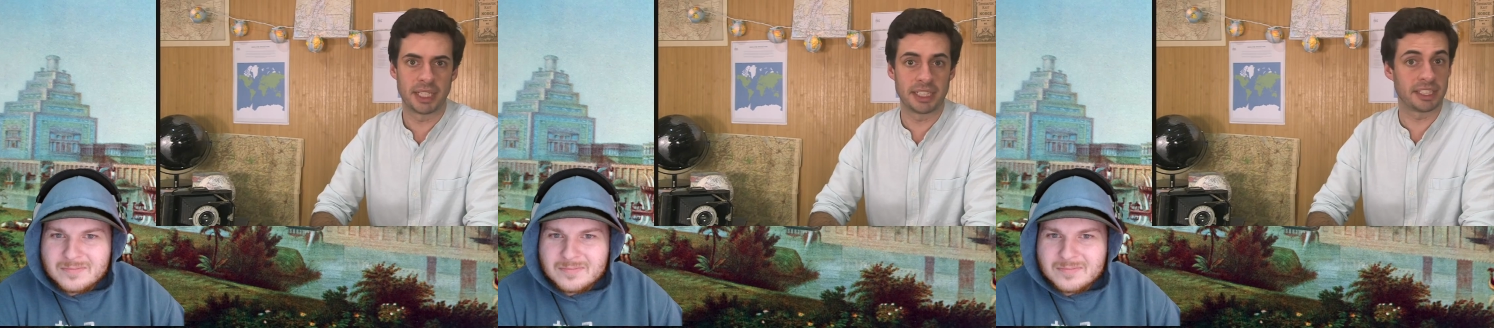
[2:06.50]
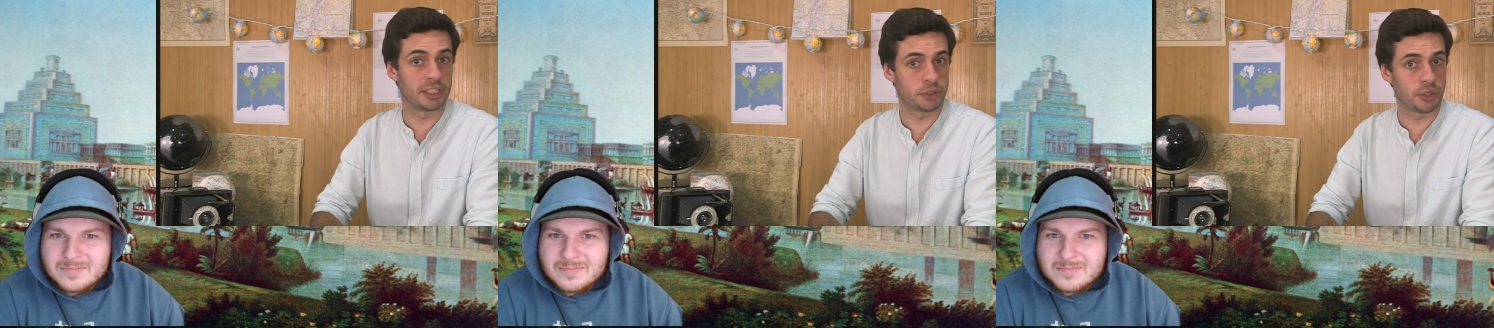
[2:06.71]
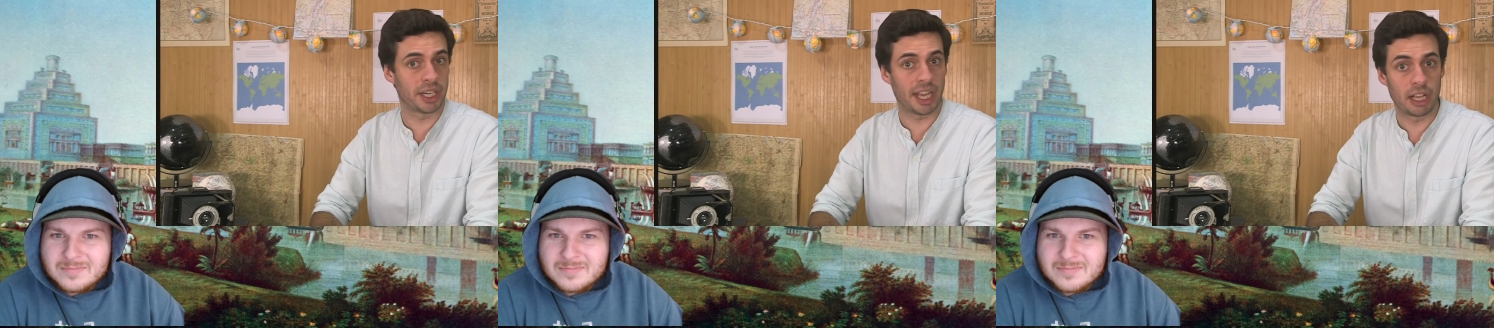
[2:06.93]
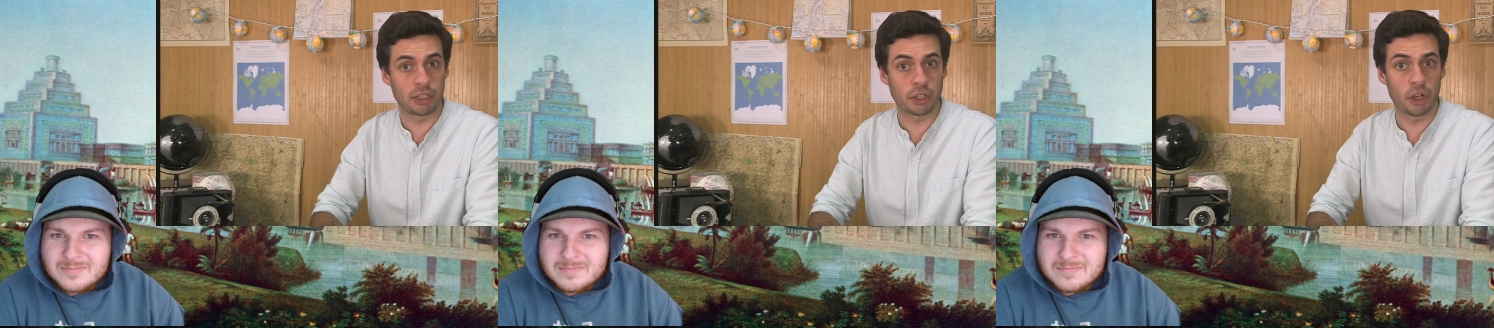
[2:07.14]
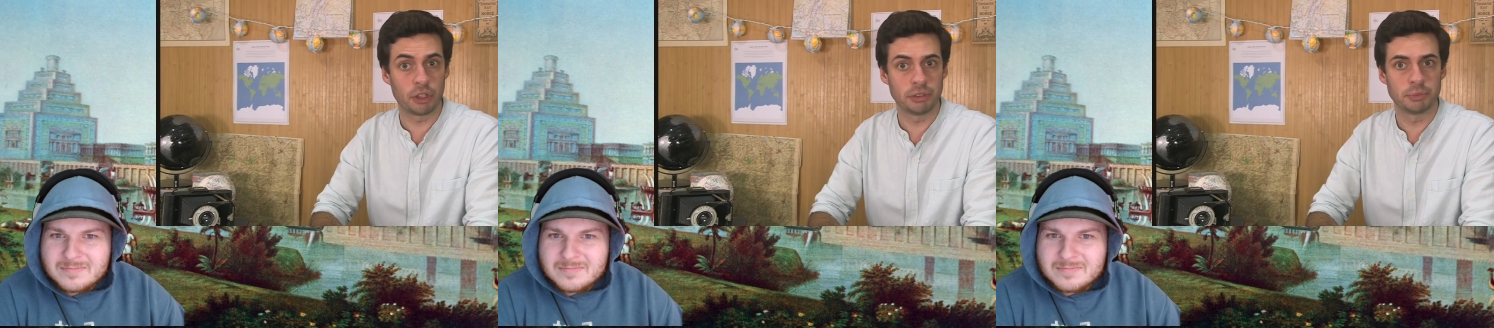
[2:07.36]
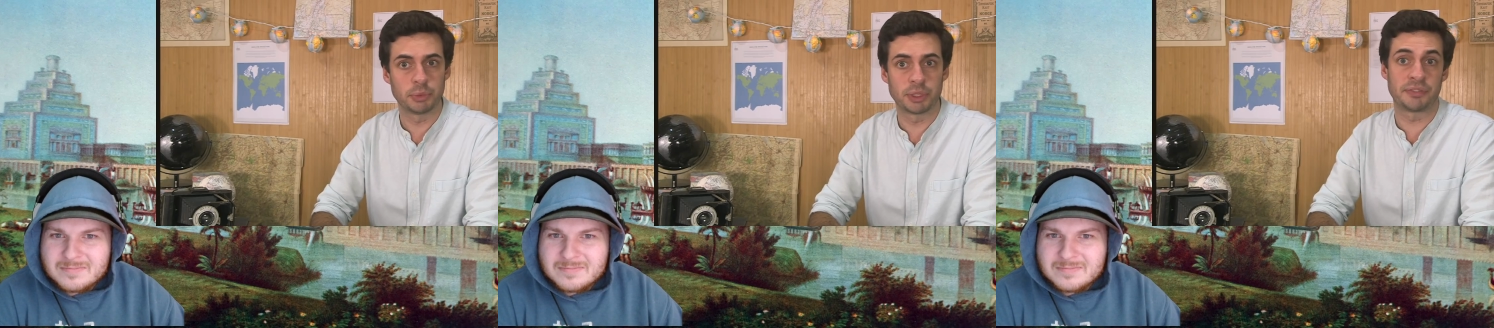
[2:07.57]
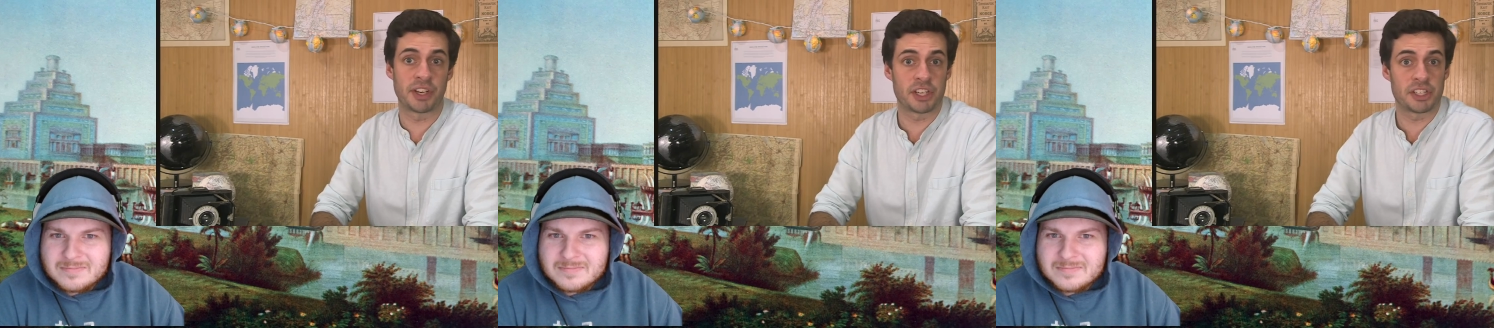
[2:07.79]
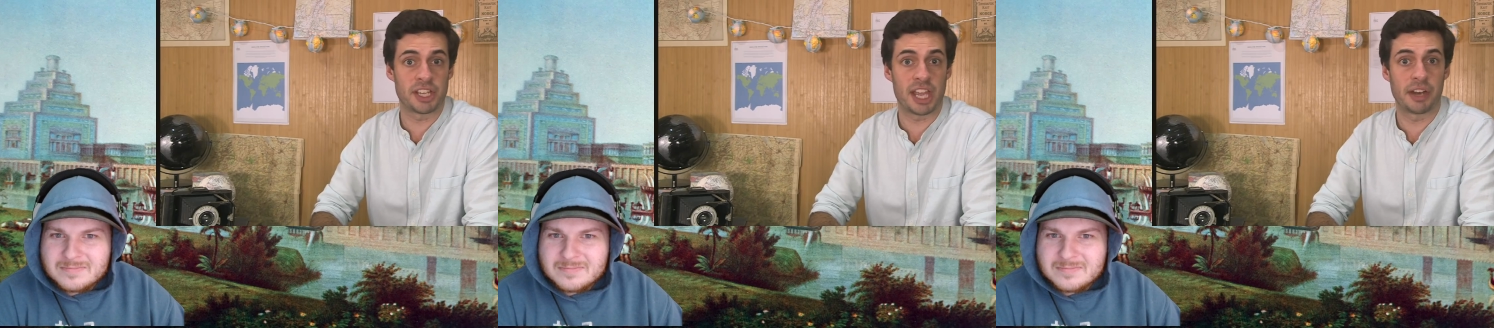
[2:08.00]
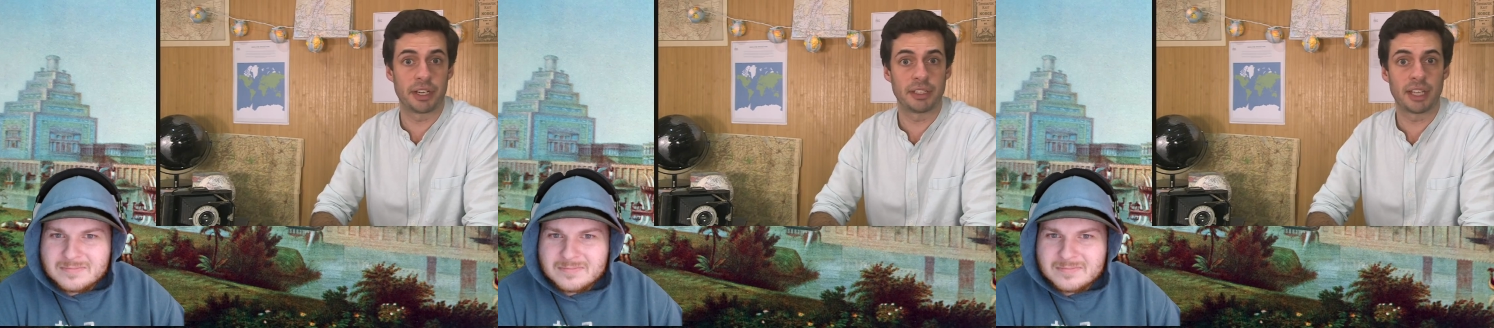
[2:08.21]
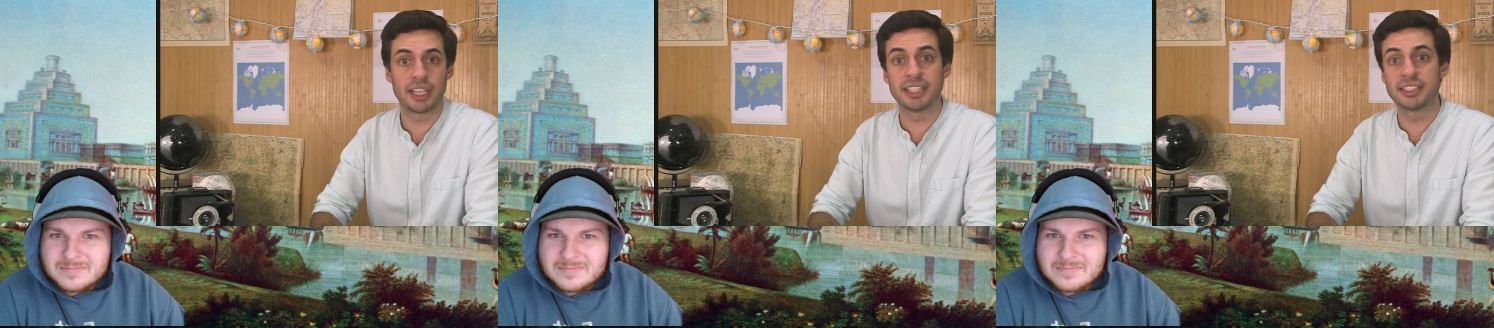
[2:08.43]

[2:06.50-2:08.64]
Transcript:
Speaker 1: He didn't drink alcohol, was a vegetarian and